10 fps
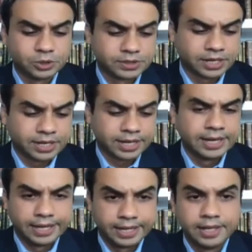So
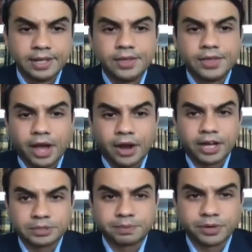certainly our
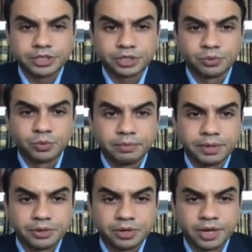aspiration will
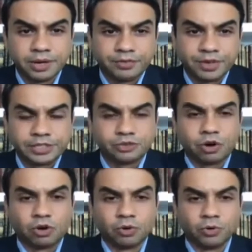be to deliver very
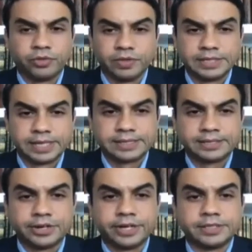strong growth in this next
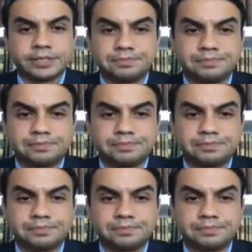3 years.